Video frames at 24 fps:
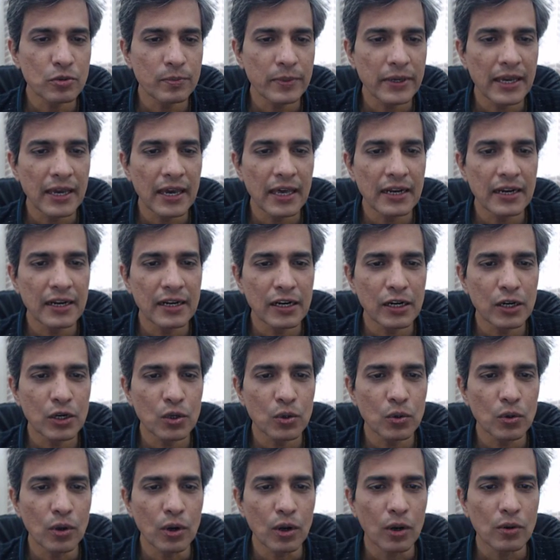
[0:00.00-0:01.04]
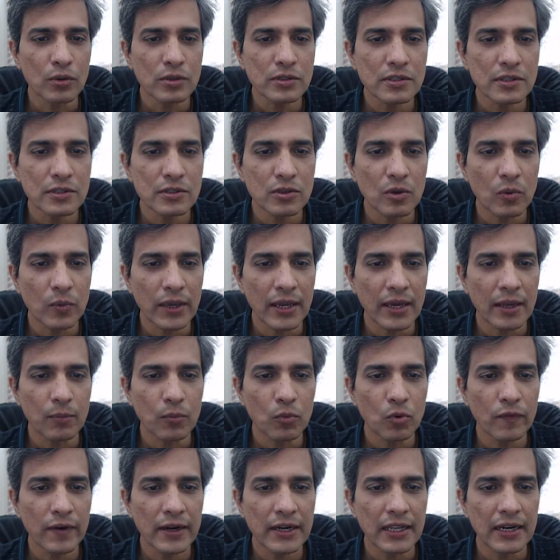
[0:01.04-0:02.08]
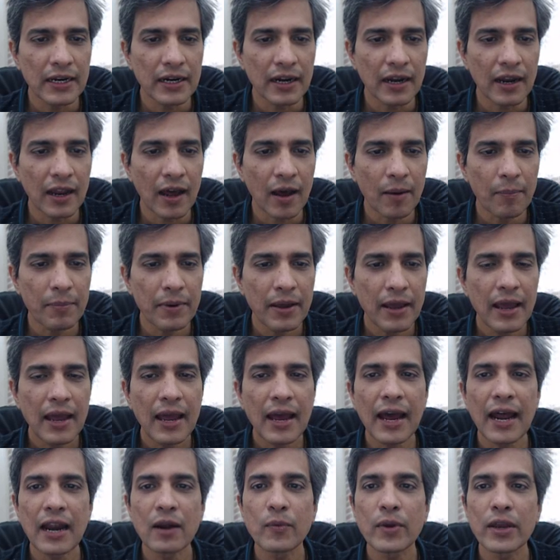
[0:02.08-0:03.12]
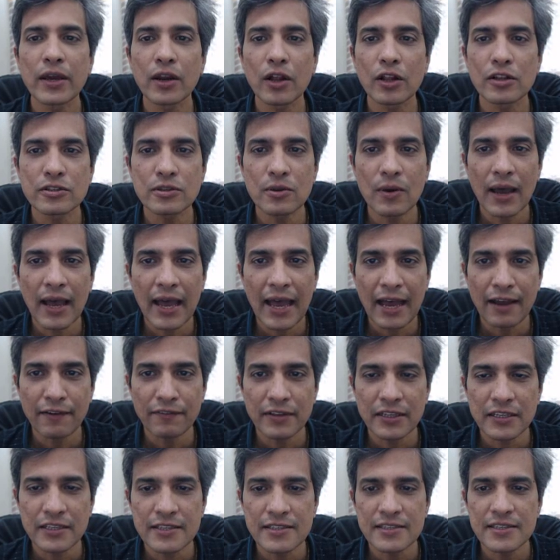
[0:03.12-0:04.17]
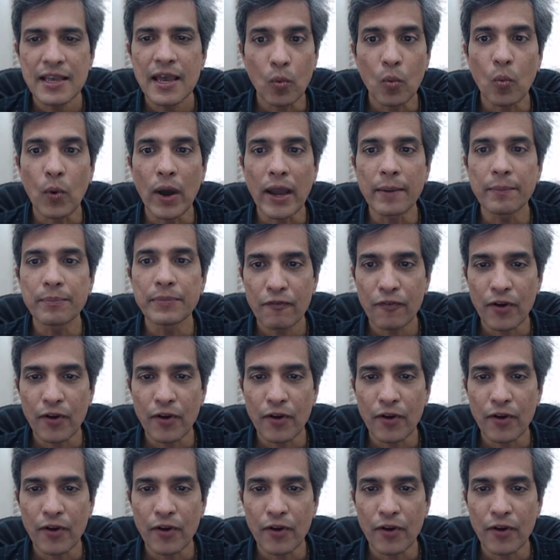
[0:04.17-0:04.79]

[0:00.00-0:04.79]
be a little too close so we can move it a little up and we can also have this wipe